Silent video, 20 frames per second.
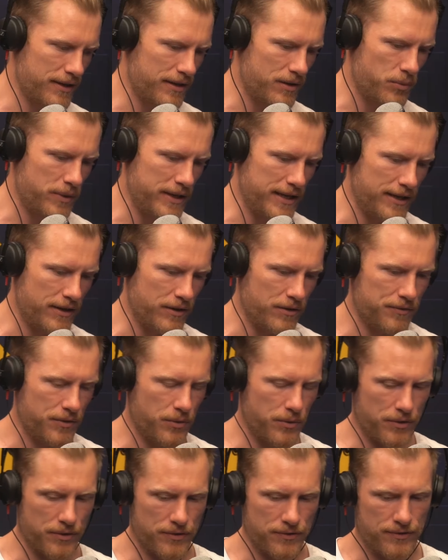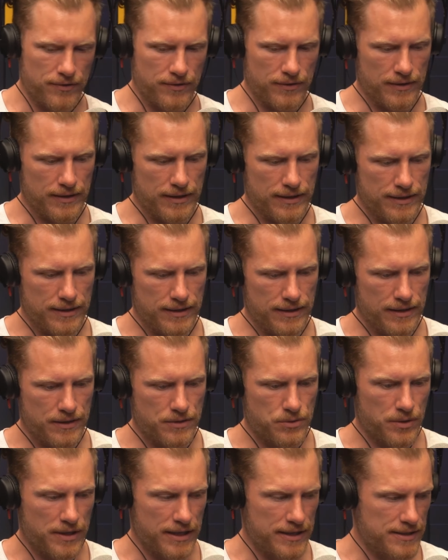week, of course, uh, the
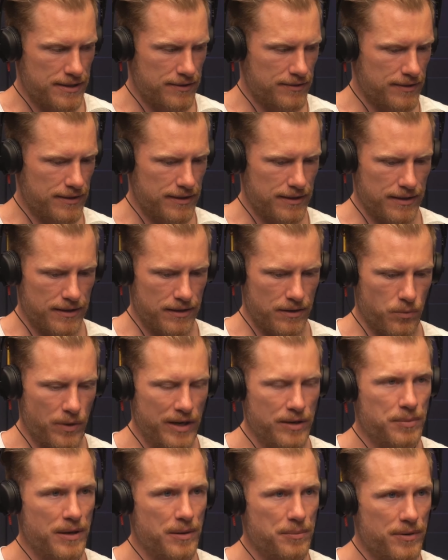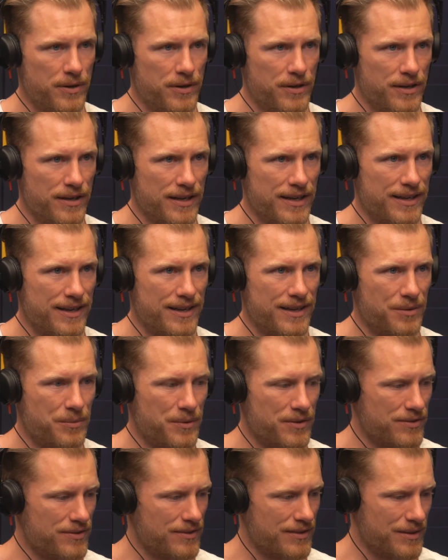UKGC white paper mm -hmm.
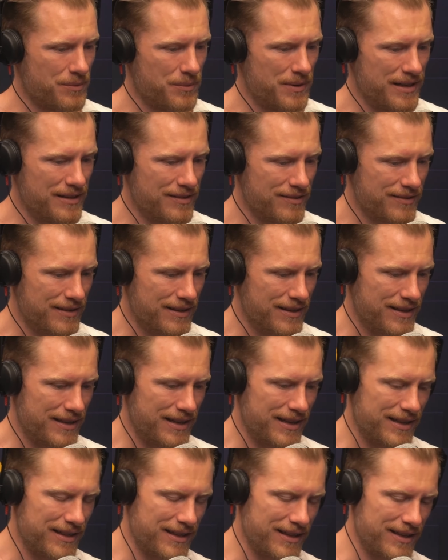was uh, released, and I think